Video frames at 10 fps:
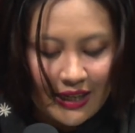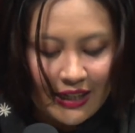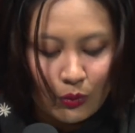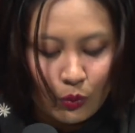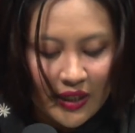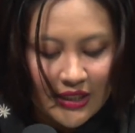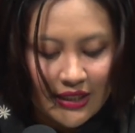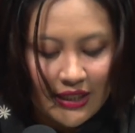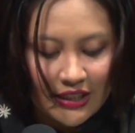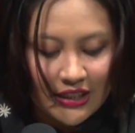in
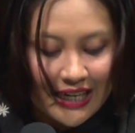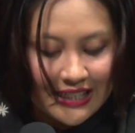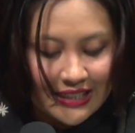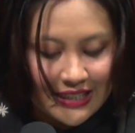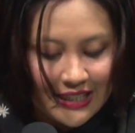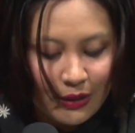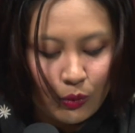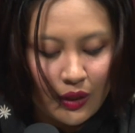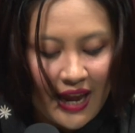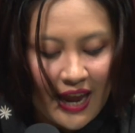which each agency
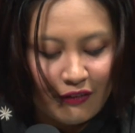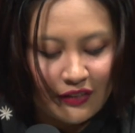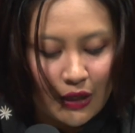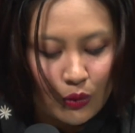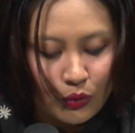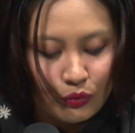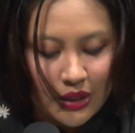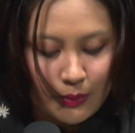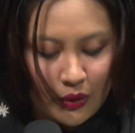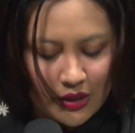will have their own
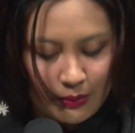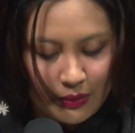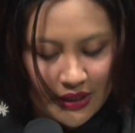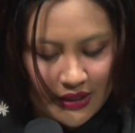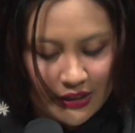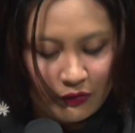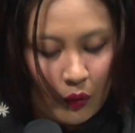responsibilities.